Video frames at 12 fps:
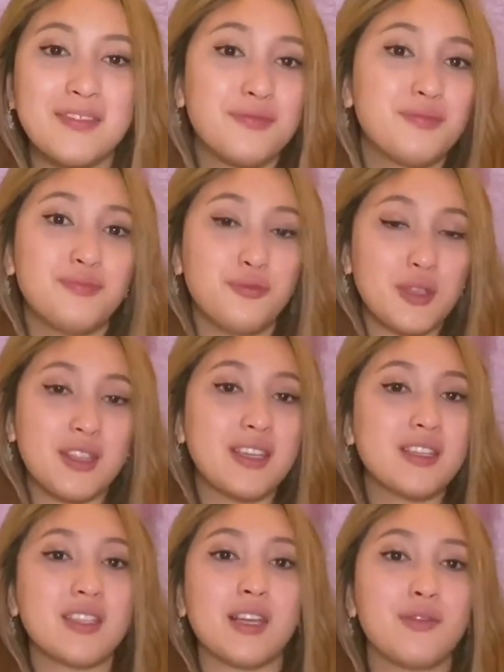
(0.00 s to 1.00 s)
with this,
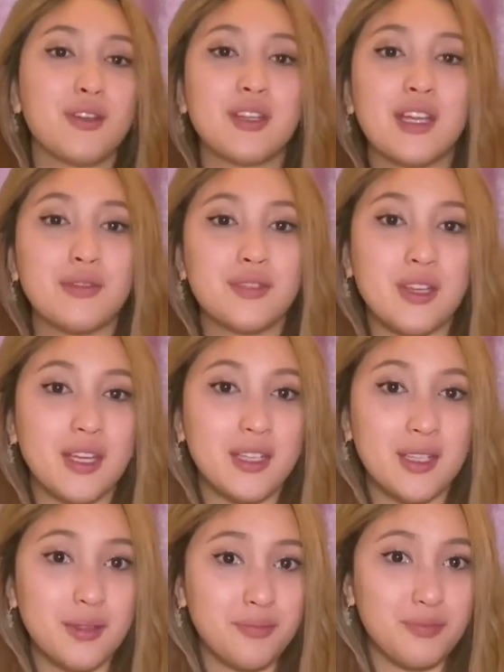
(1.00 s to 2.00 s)
I've learned how to edit.
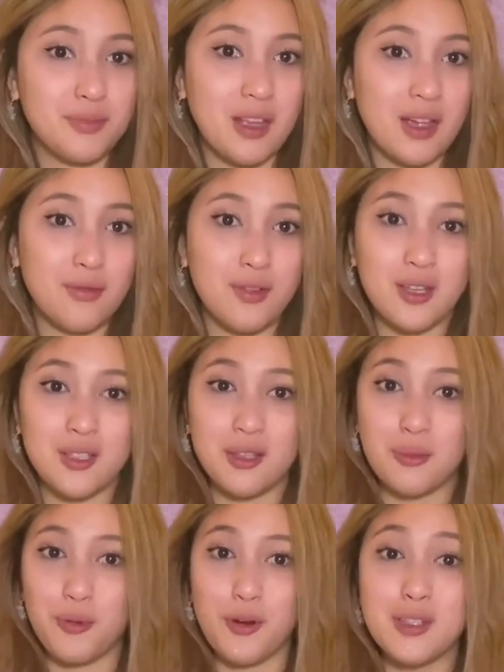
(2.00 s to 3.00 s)
I've learned the
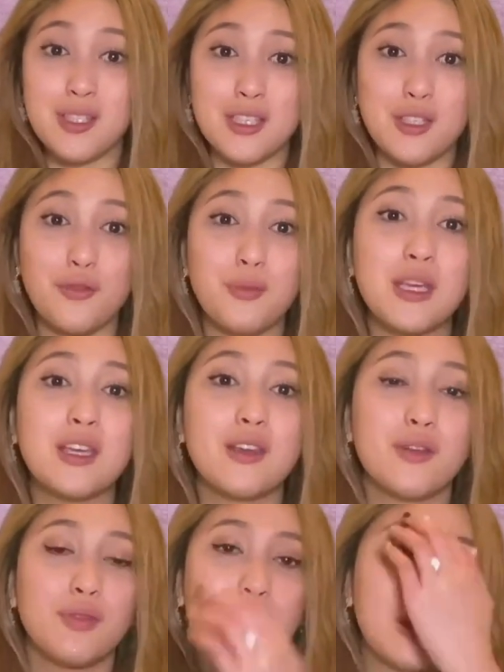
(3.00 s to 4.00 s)
process of making a
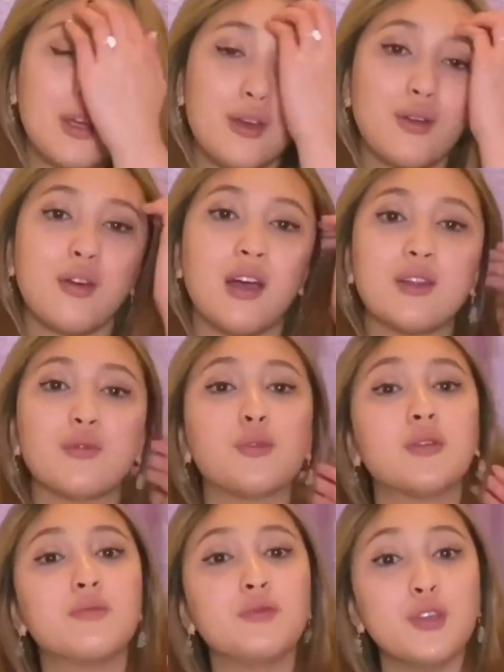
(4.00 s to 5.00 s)
video and what
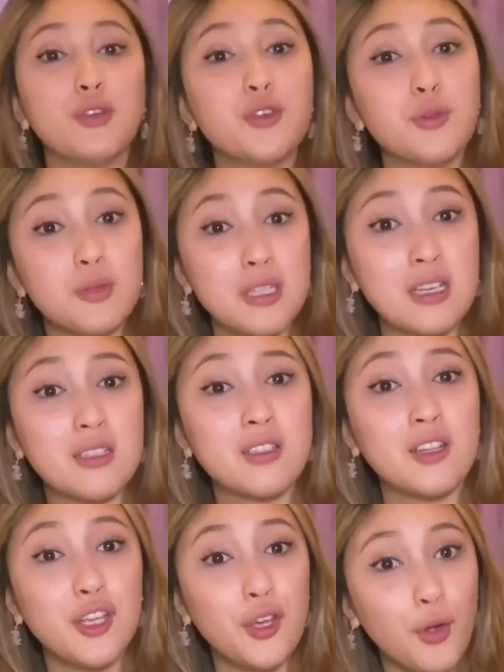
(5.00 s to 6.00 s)
YouTubers actually
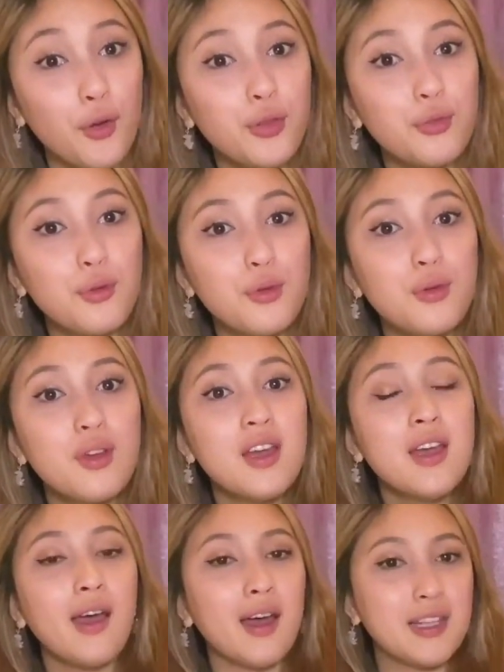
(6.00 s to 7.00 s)
go through,
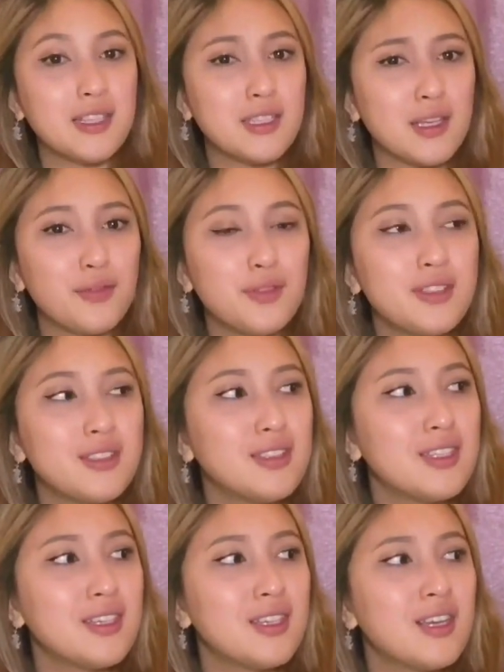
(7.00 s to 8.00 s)
and it's
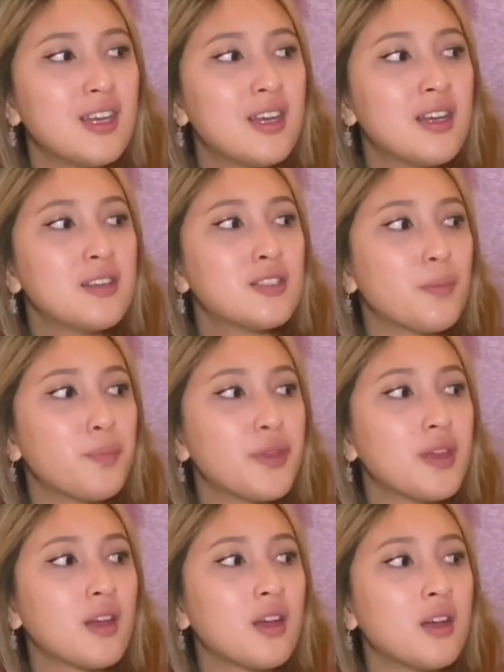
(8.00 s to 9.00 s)
definitely something
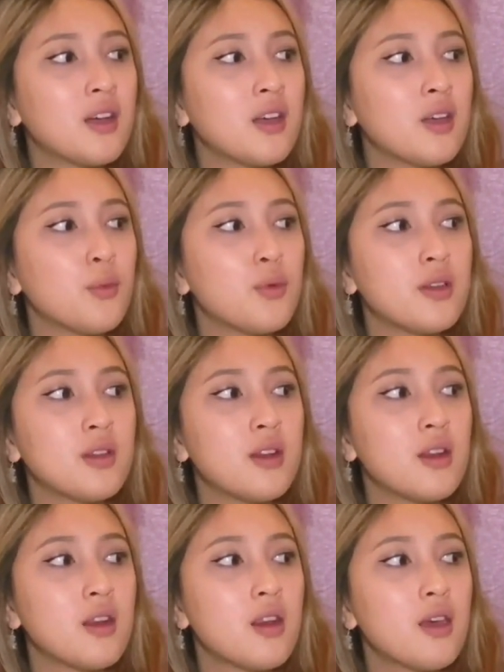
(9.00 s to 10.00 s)
I would
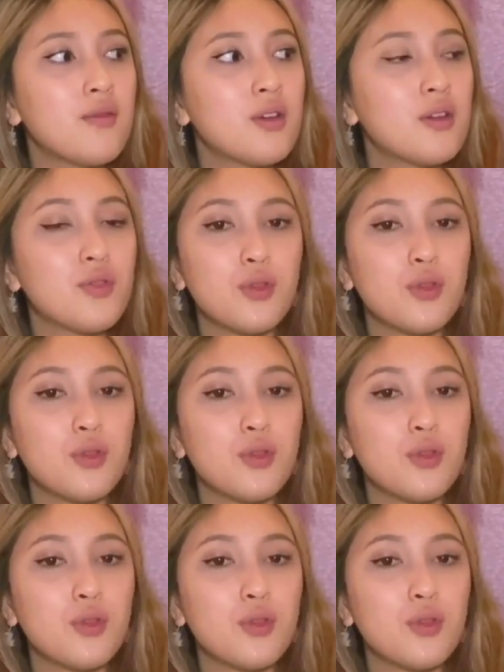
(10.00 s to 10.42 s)
never have thought